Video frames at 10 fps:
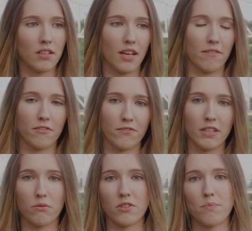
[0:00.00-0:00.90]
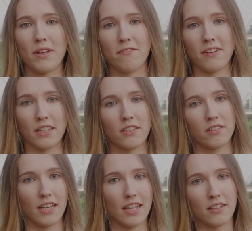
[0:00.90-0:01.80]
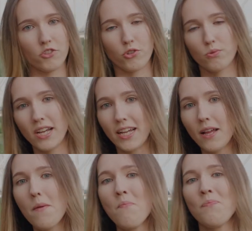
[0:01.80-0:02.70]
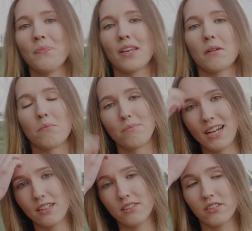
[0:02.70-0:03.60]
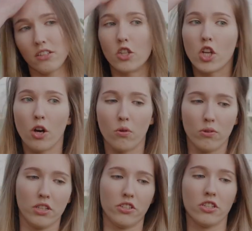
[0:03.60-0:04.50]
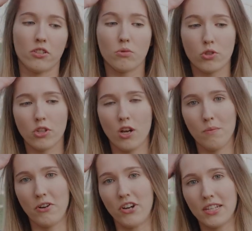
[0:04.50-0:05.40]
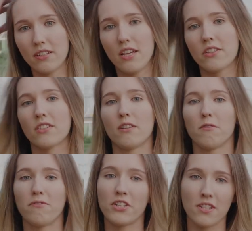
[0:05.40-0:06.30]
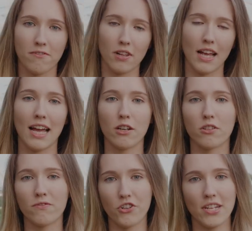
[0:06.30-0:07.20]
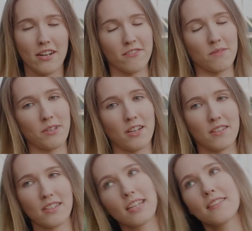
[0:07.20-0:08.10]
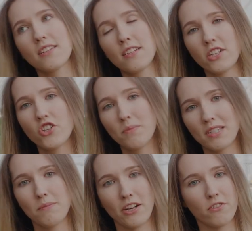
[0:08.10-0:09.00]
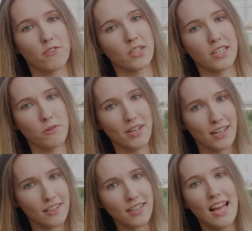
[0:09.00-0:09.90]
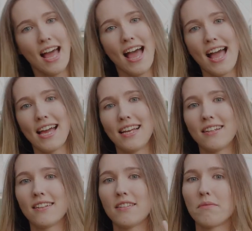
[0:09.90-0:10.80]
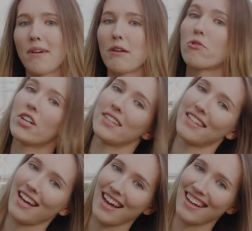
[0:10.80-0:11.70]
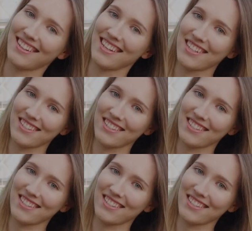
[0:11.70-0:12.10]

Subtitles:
everything was perfect and should work. But no, it didn't want to cooperate. So first of all, I got very nervous because it's not the cheapest microphone in the world, and my warranty card is